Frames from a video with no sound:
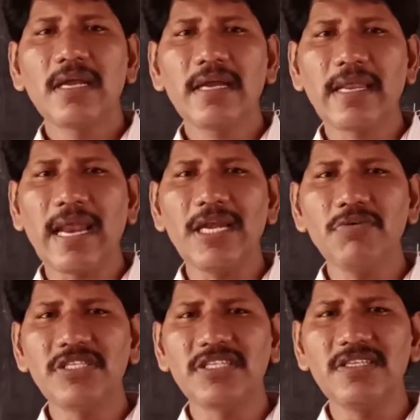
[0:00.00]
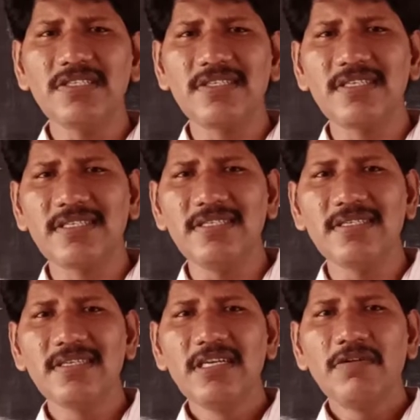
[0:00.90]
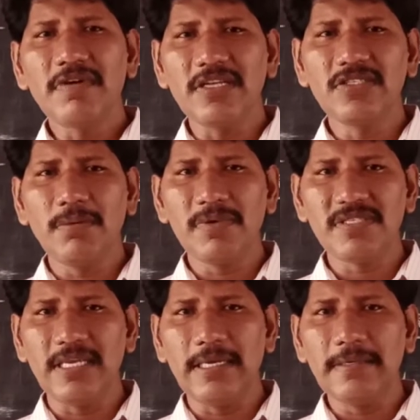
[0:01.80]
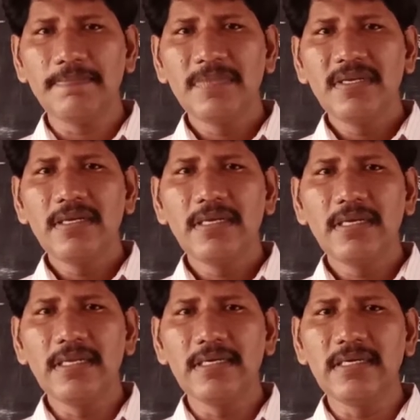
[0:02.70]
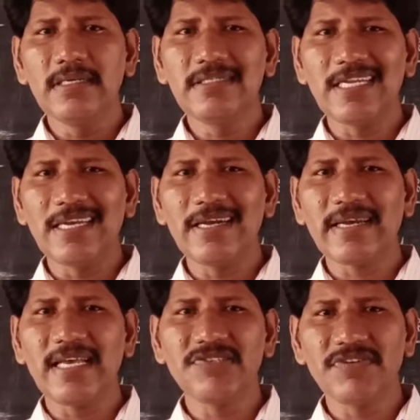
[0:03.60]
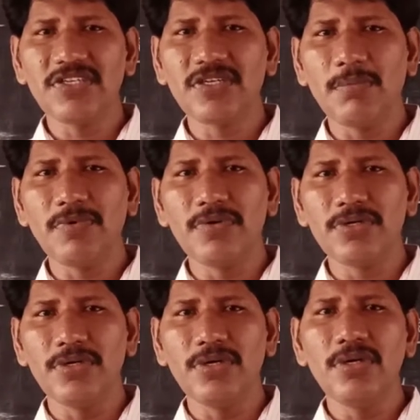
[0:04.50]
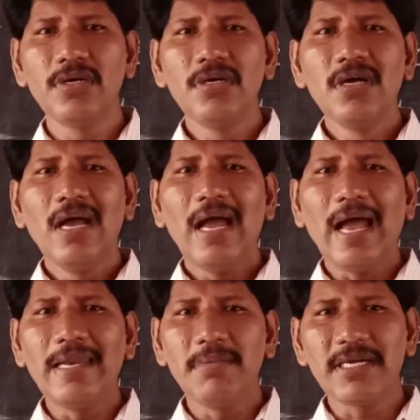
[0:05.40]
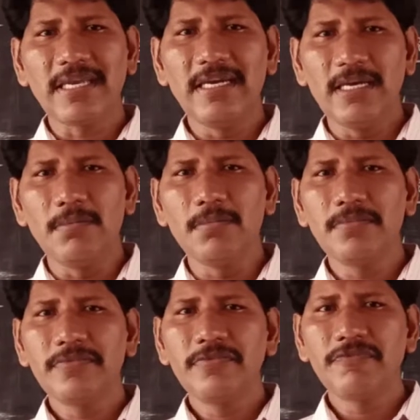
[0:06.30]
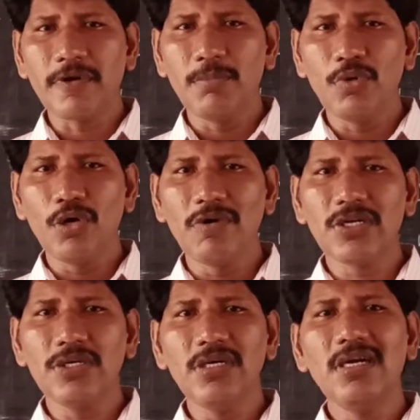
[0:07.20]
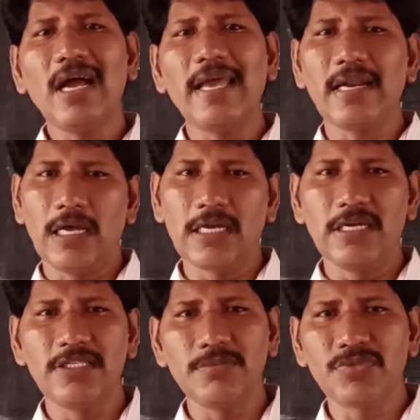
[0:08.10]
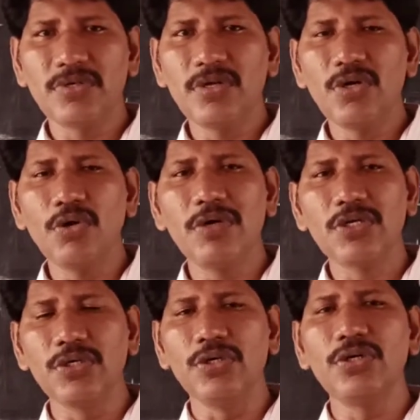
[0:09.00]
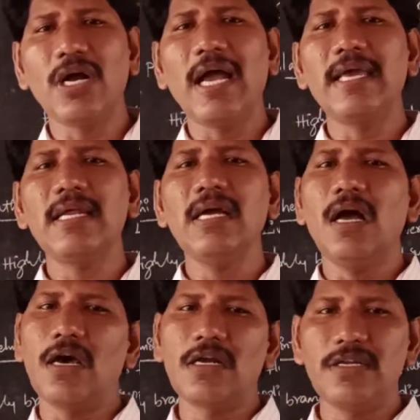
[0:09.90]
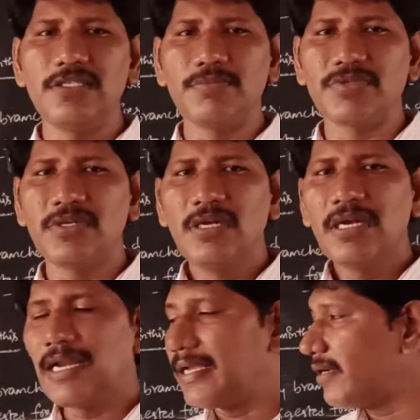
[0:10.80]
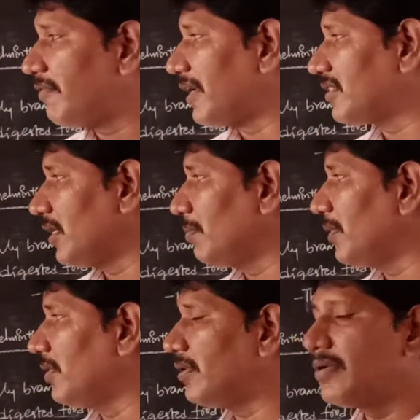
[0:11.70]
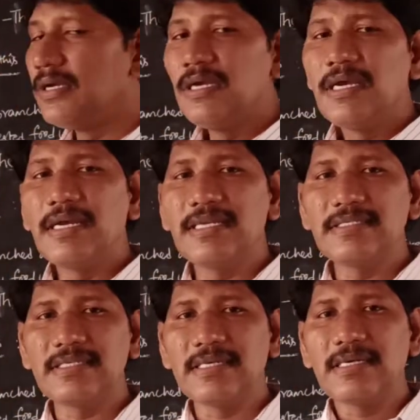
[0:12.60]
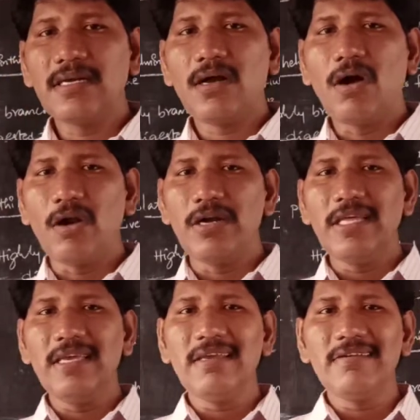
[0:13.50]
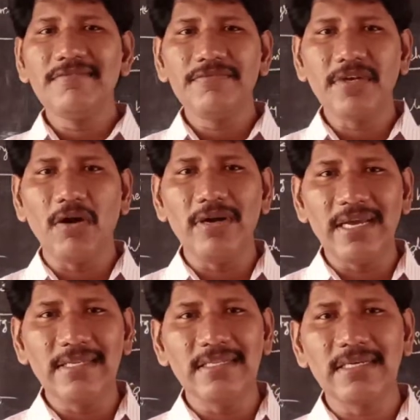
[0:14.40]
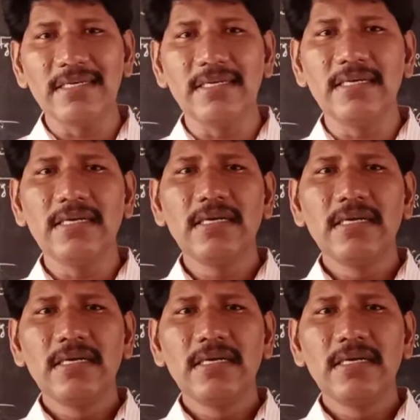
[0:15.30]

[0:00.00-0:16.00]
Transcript: Gradual changes in the sense, for example, say in a general classification about animal kingdom from lower to higher organisms, lower to higher organisms. Like for example, it is already we have learned that